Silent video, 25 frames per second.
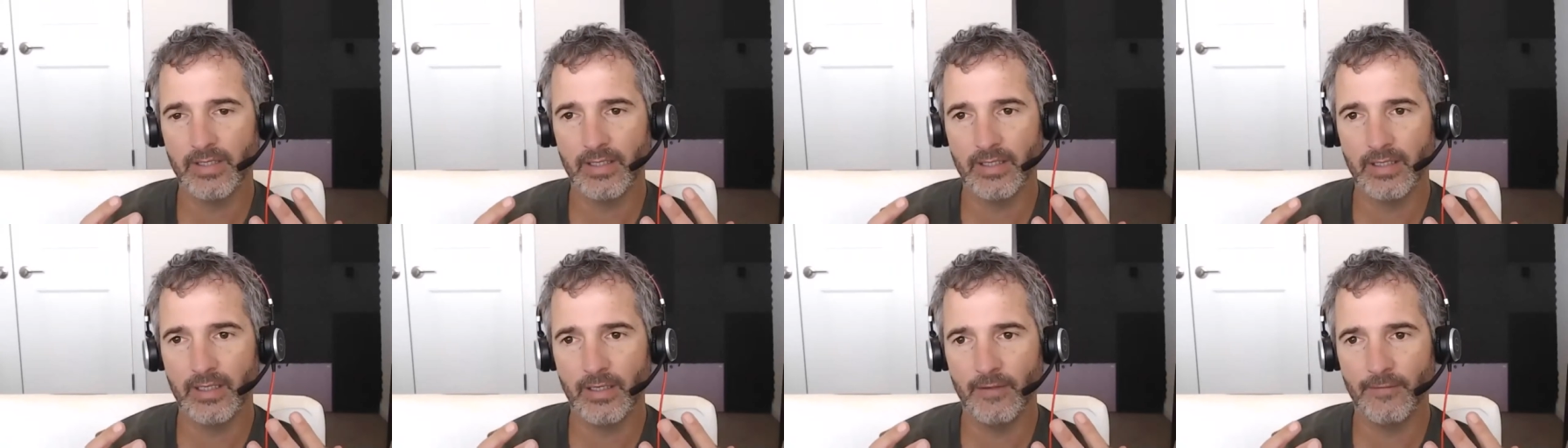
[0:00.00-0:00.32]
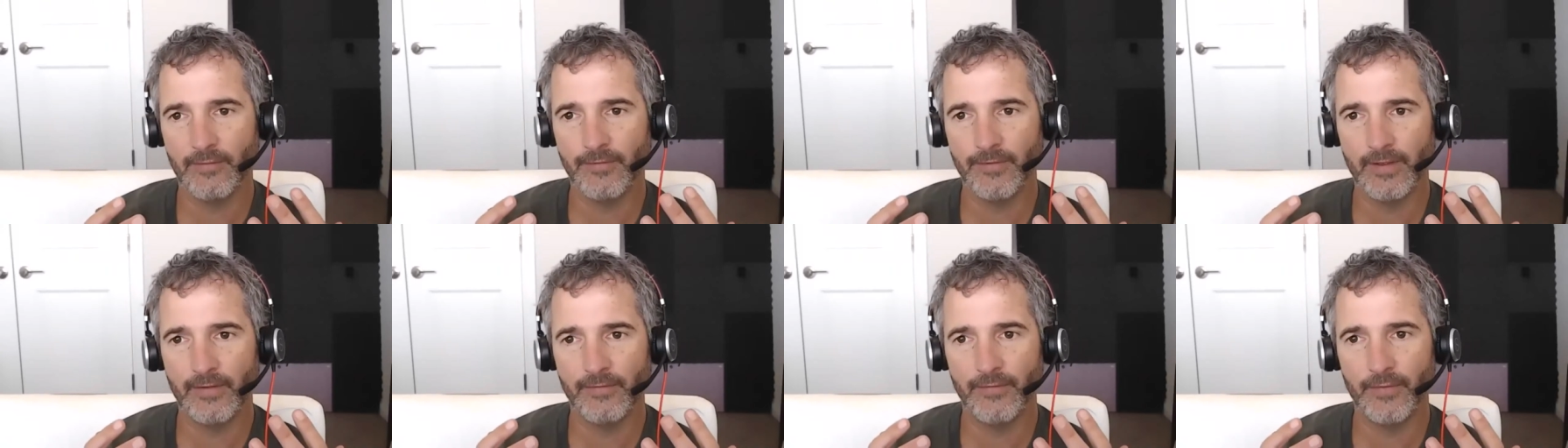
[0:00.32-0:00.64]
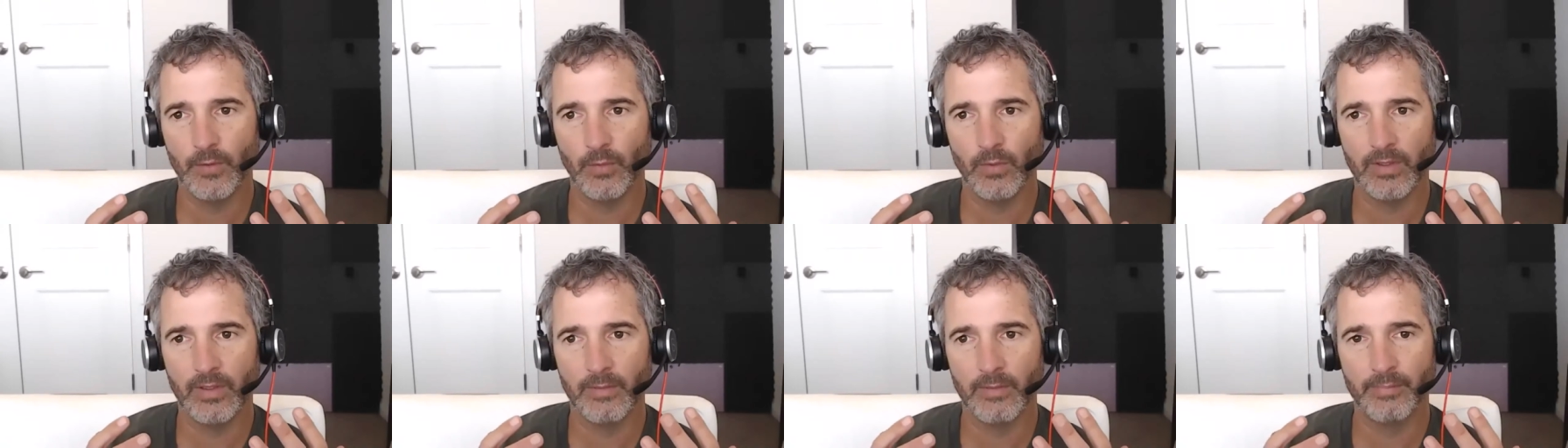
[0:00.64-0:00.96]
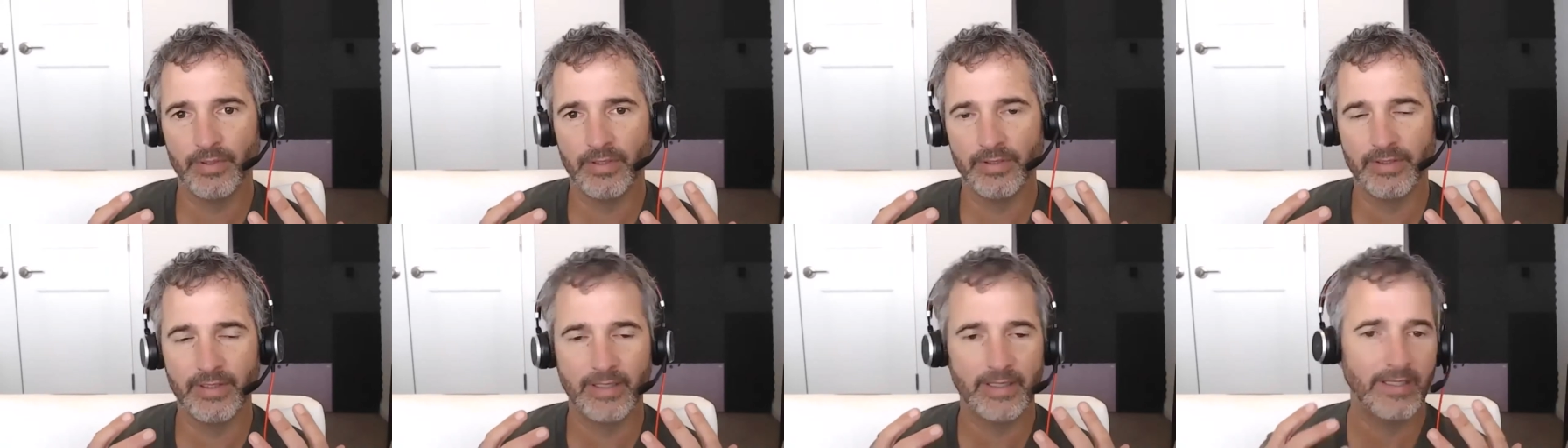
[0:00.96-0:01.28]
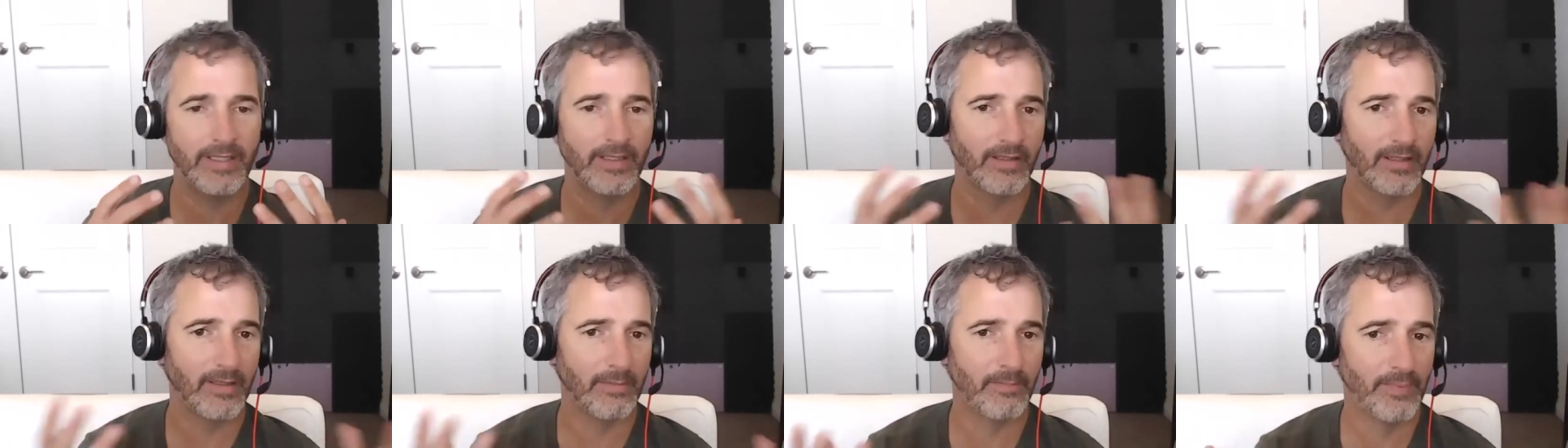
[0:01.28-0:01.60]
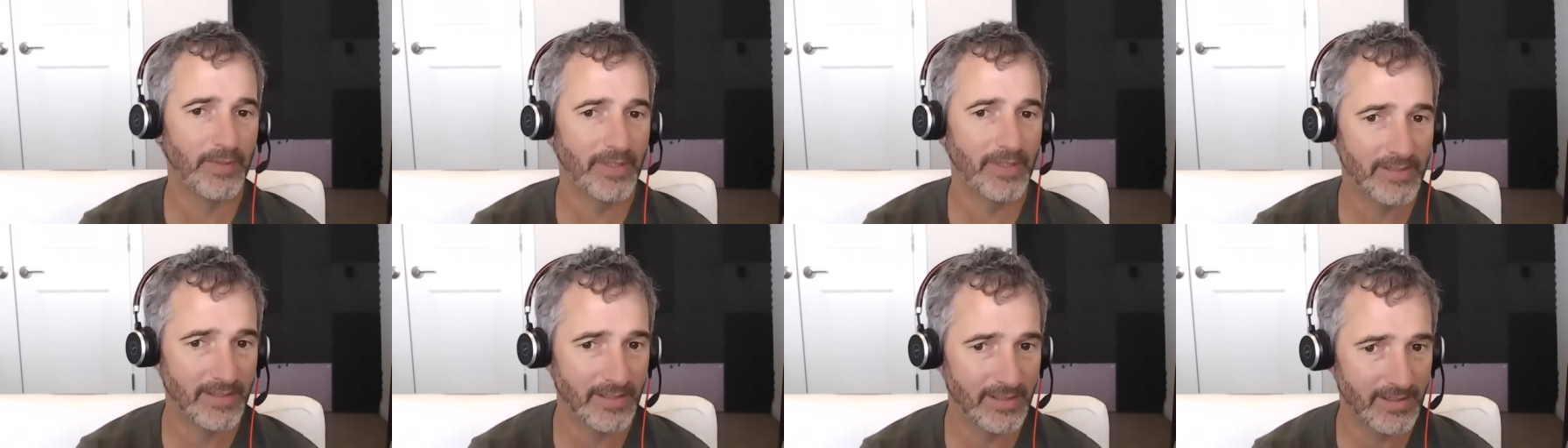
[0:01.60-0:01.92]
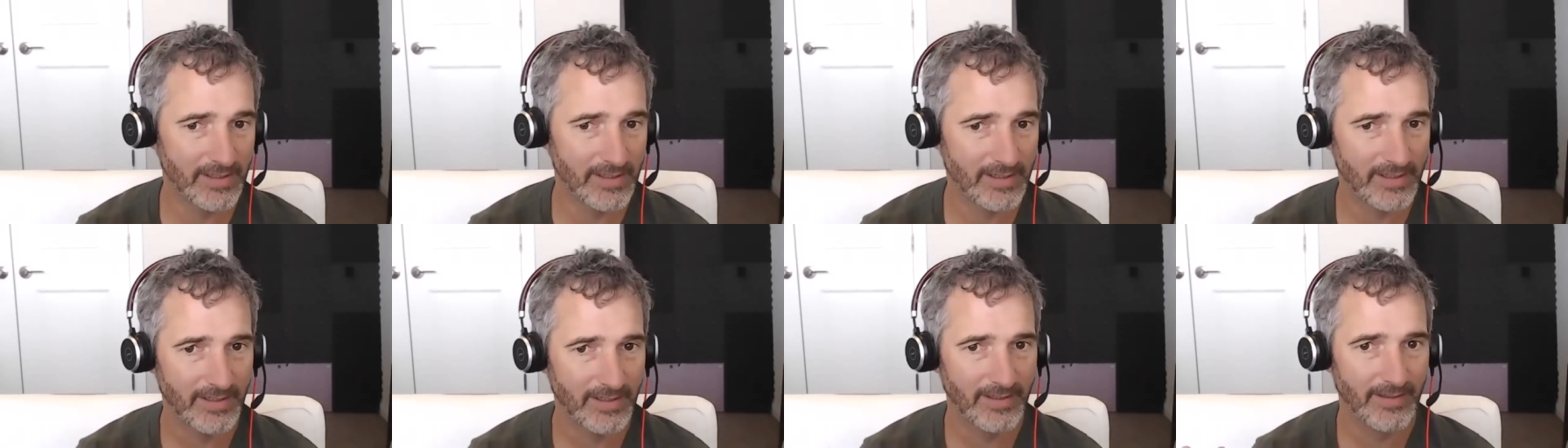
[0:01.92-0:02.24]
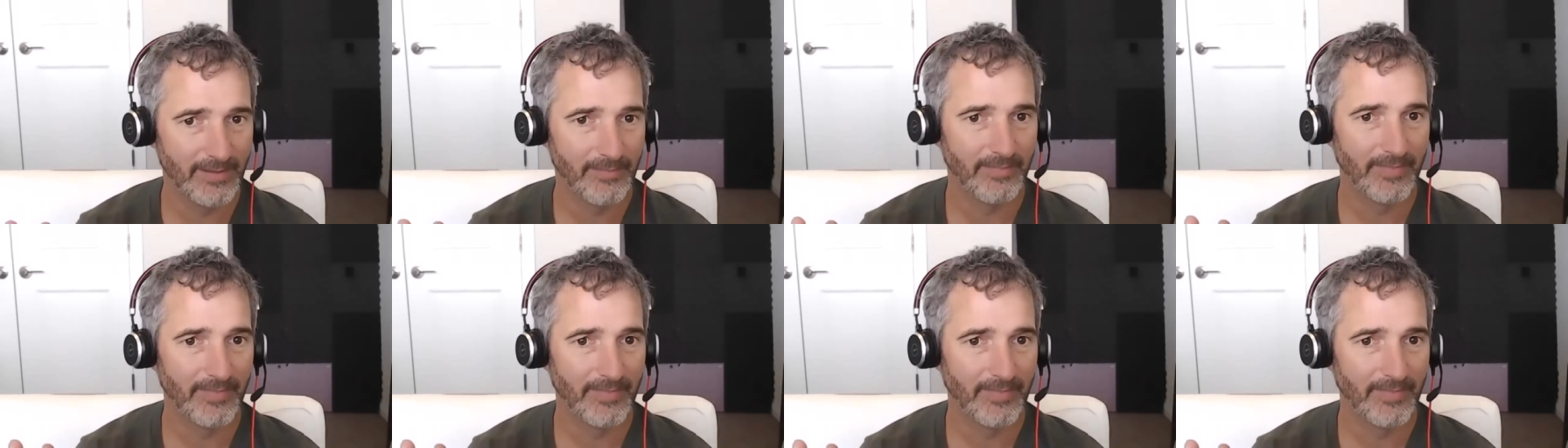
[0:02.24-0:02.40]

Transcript: if if you want to build a Healy business,